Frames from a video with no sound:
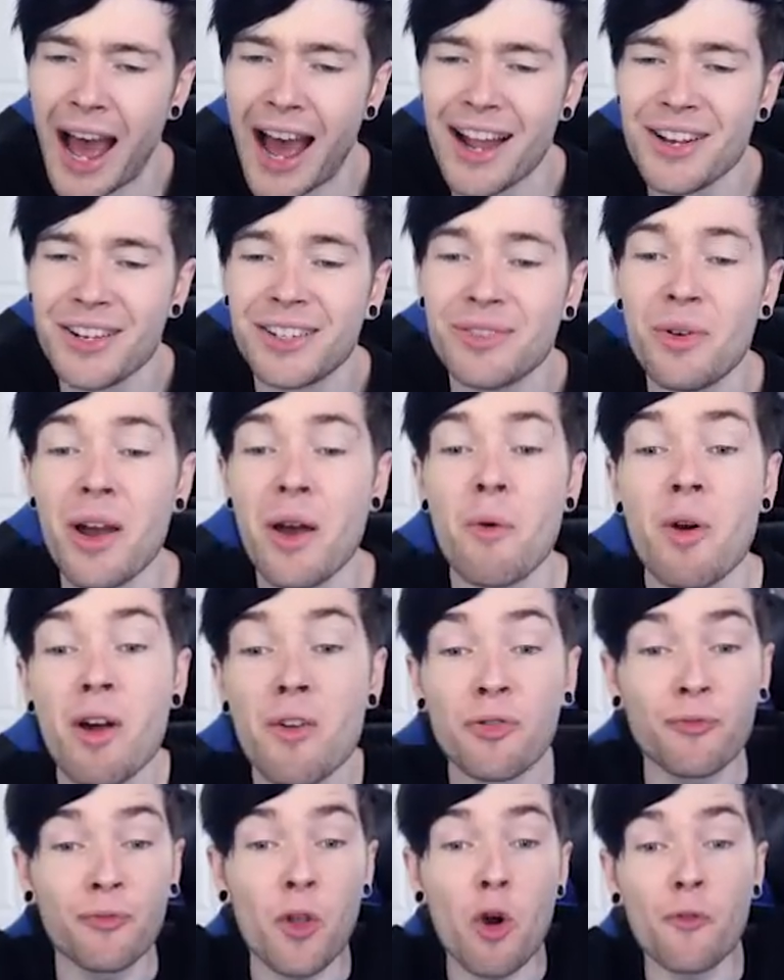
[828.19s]
And we're, we're
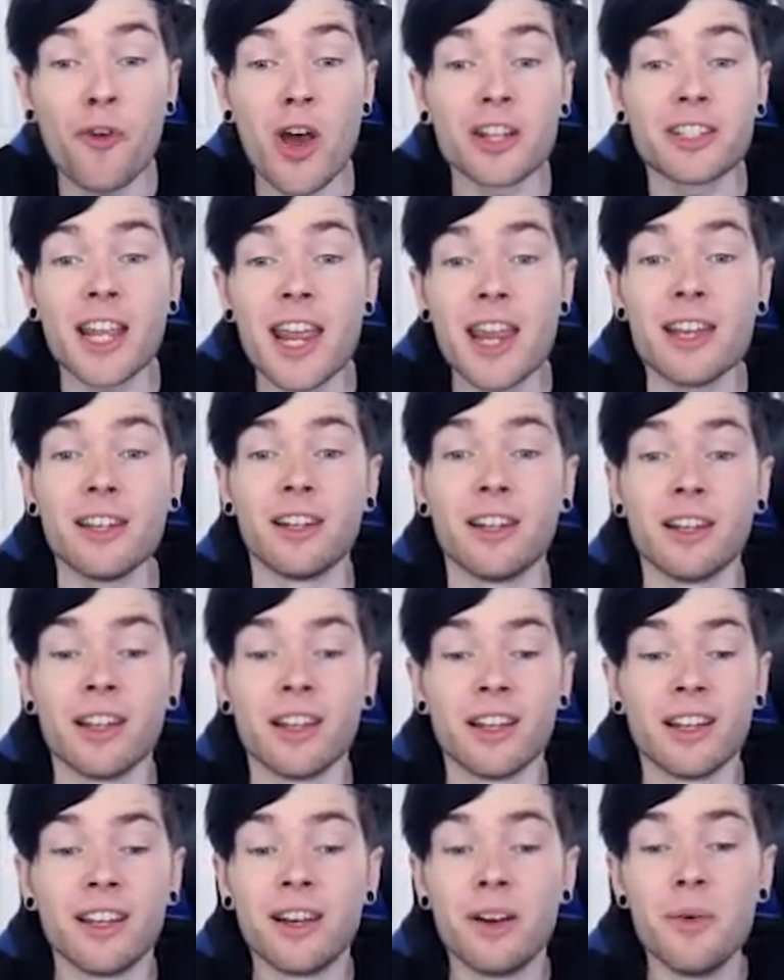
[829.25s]
at floor 13.
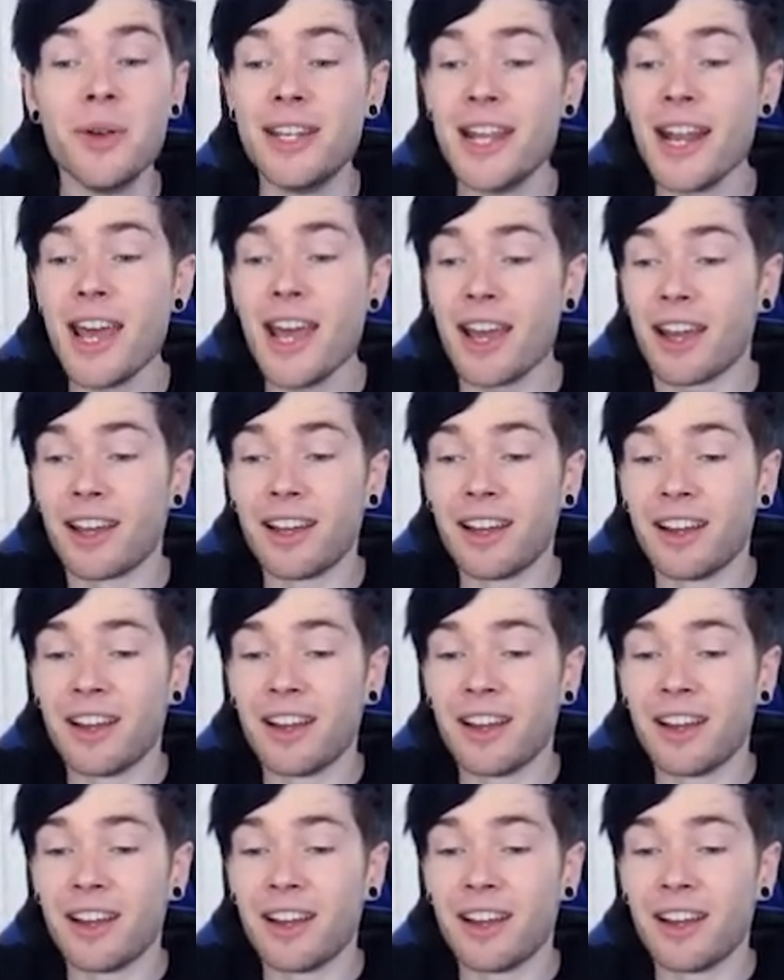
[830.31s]
We did it.